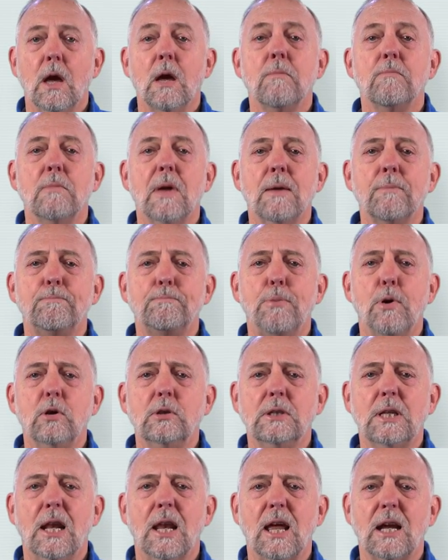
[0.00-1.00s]
Me
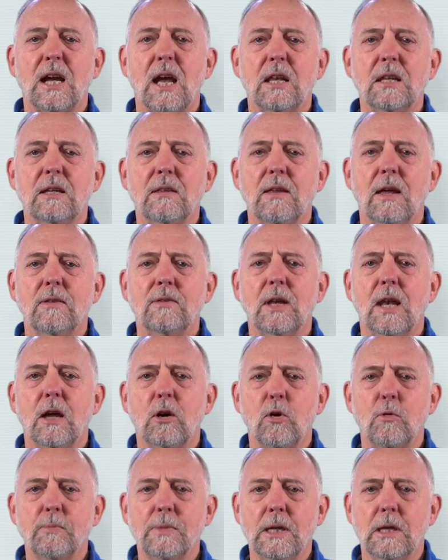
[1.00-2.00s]
importa la calidad de la
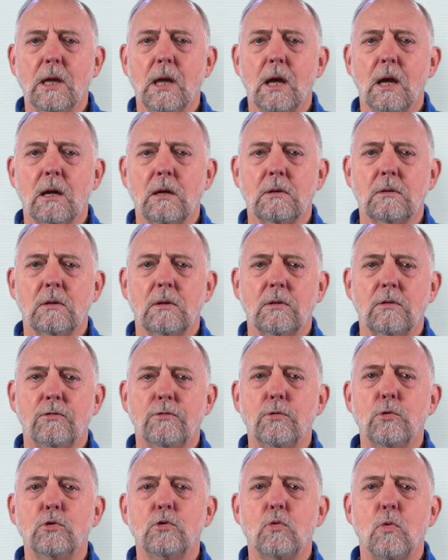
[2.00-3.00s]
comida.
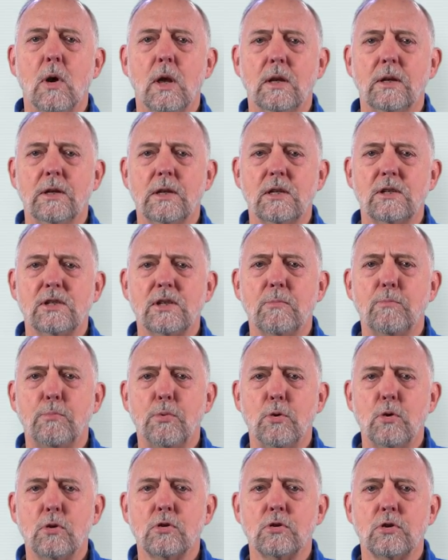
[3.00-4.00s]
Food quality is
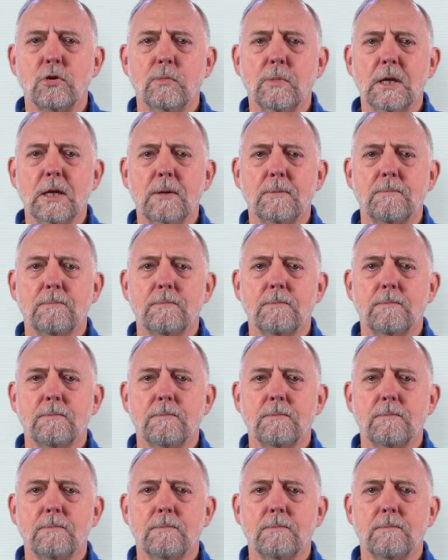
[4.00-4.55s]
important to me.